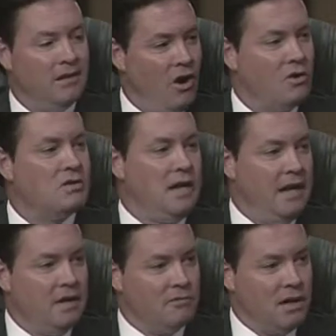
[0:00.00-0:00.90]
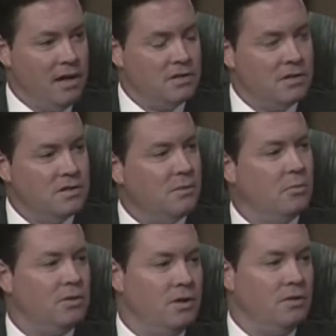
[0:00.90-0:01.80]
long-standing relationship
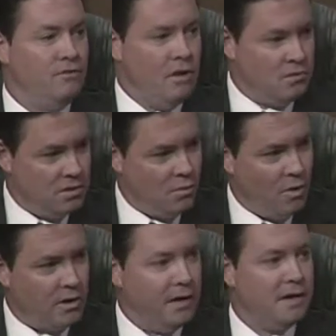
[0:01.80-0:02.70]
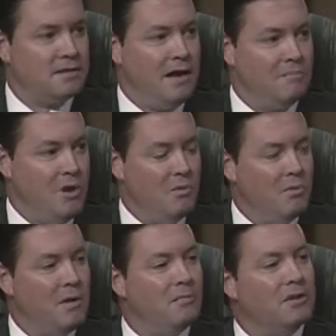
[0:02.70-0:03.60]
with the good folks that work in
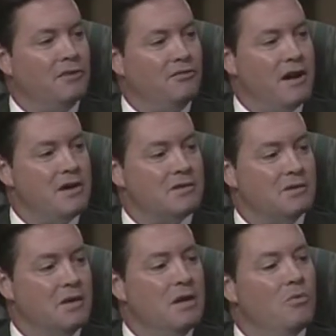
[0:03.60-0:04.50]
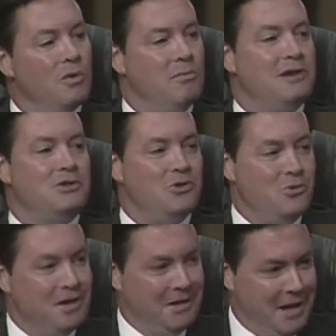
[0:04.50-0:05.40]
ExxonMobil Public Affairs, and we'll make sure
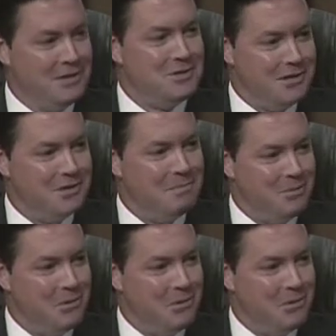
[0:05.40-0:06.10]
we connect you at some point.